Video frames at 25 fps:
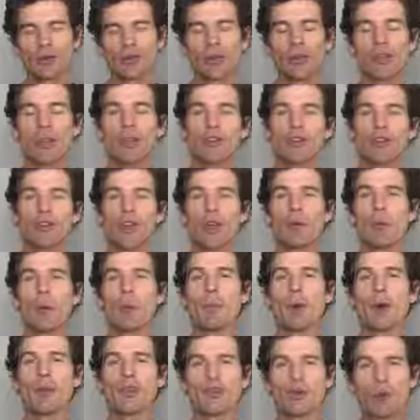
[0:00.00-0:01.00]
So yesterday I
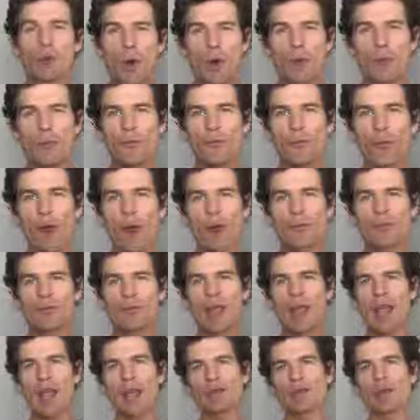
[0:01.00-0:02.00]
won my 12th
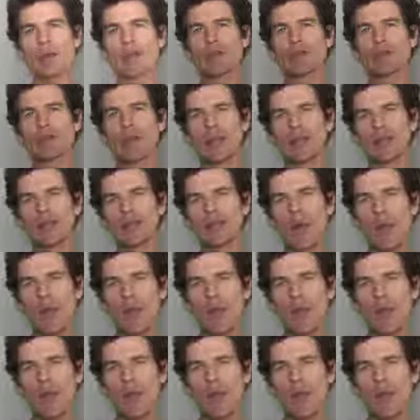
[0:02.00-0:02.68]
5K running race,